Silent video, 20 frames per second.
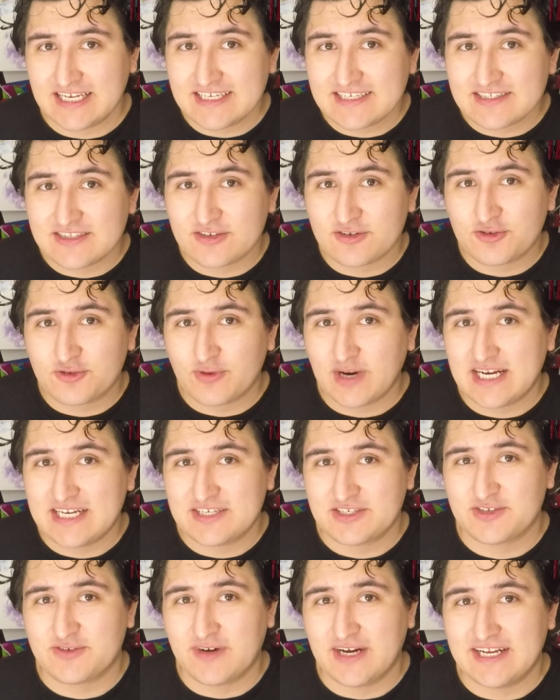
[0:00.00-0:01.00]
is their
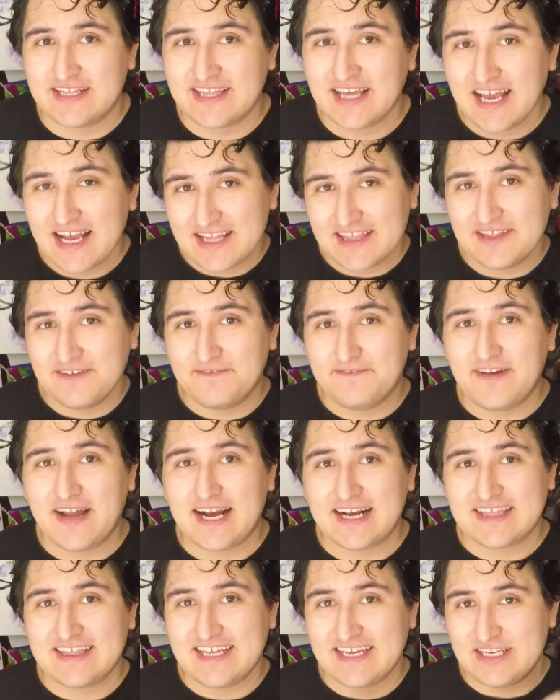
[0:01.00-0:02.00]
greatest strength. The
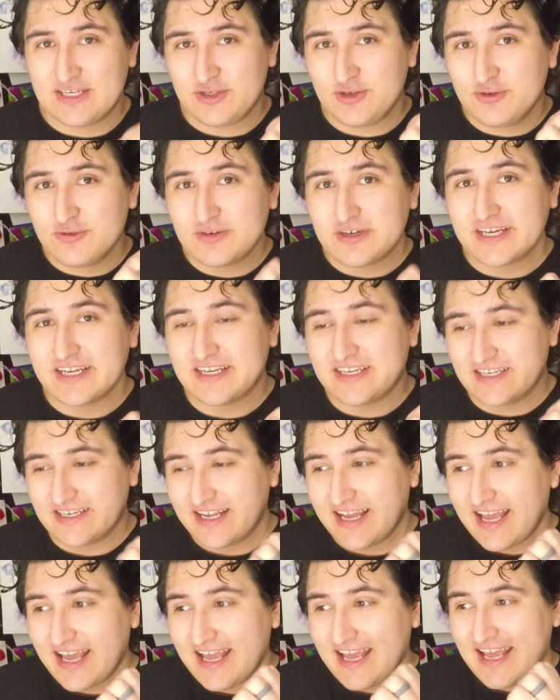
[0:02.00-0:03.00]
fact that you can
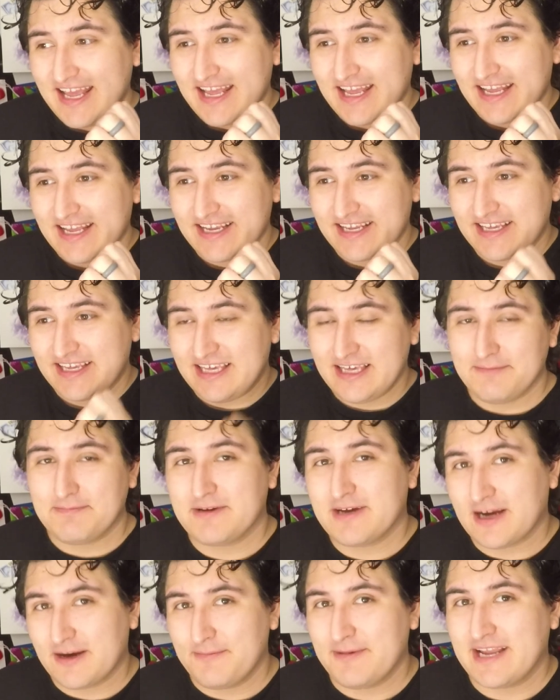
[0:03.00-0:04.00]

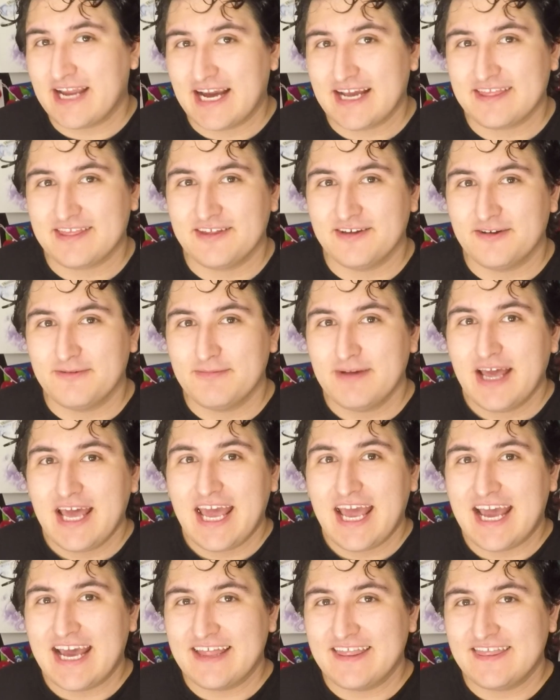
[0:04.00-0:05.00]
keep coming at them
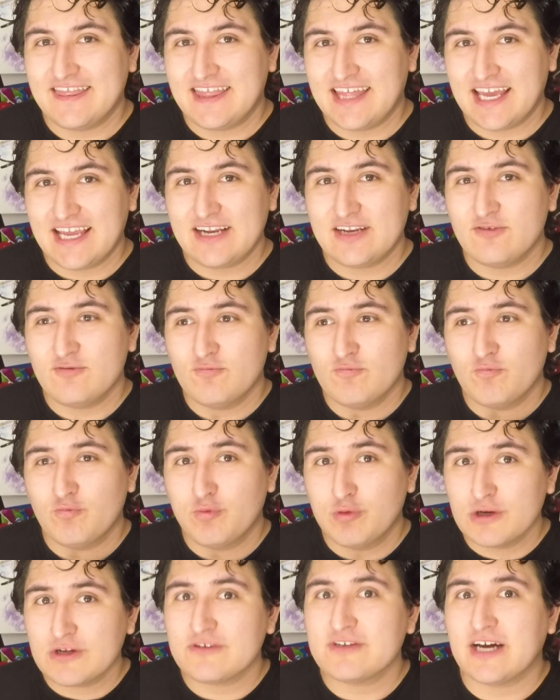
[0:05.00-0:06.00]
and they
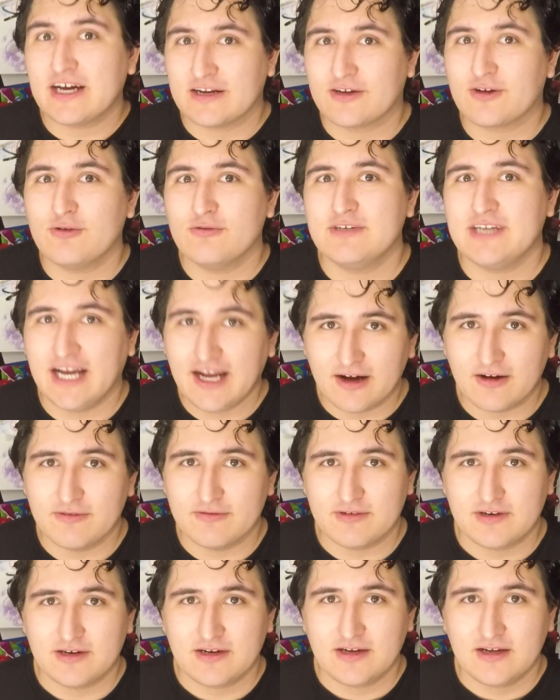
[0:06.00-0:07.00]
will not go down.
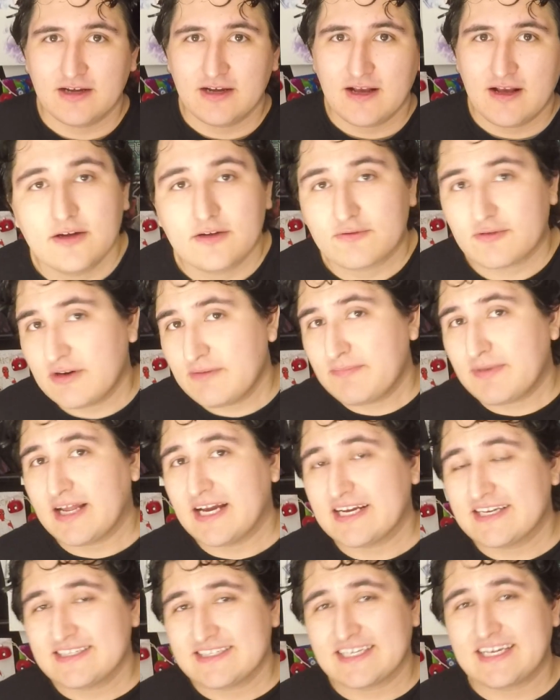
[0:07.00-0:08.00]

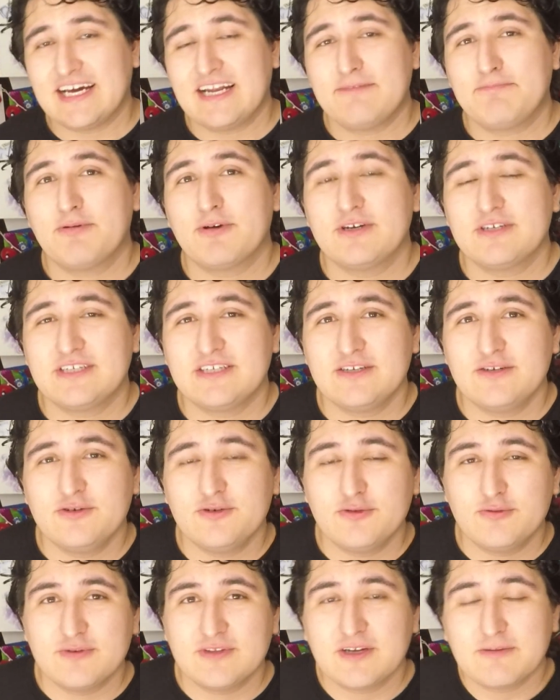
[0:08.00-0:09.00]
Green-black is the kind of person
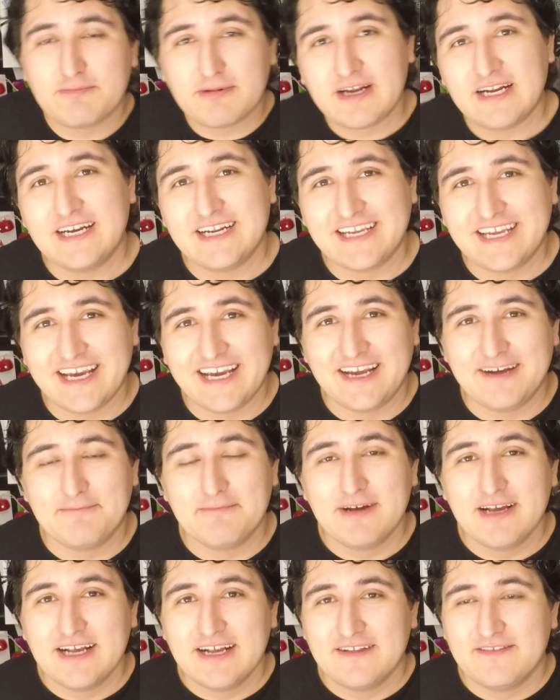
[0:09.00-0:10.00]
who, when they're playing a game,
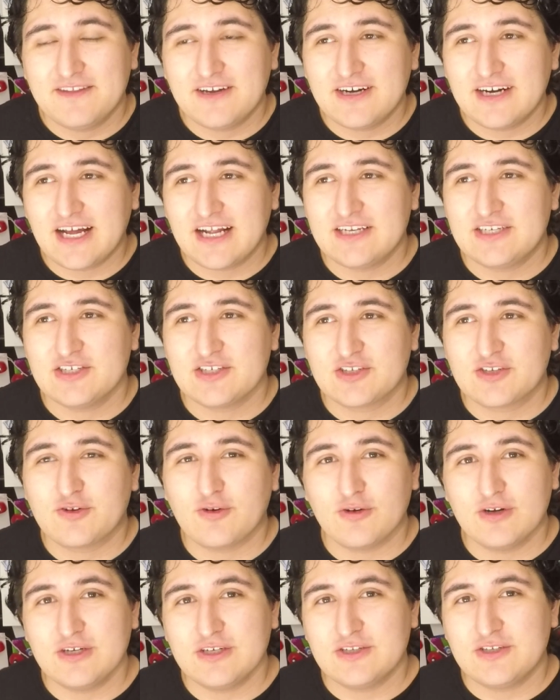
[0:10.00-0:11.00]
they're not just
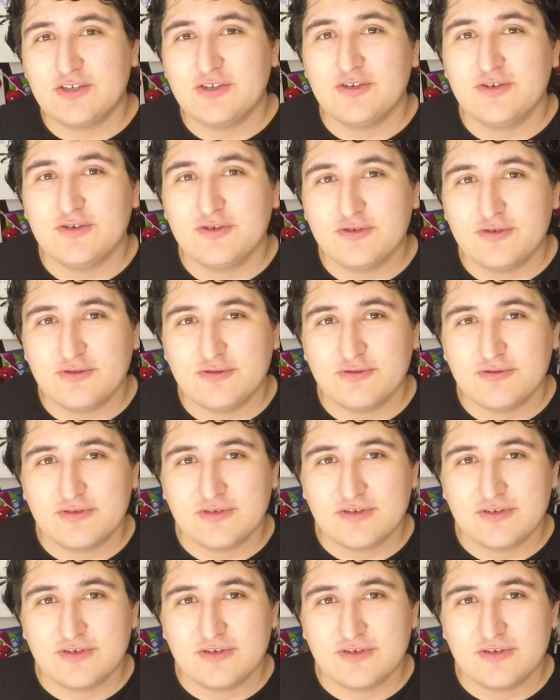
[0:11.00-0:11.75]
going to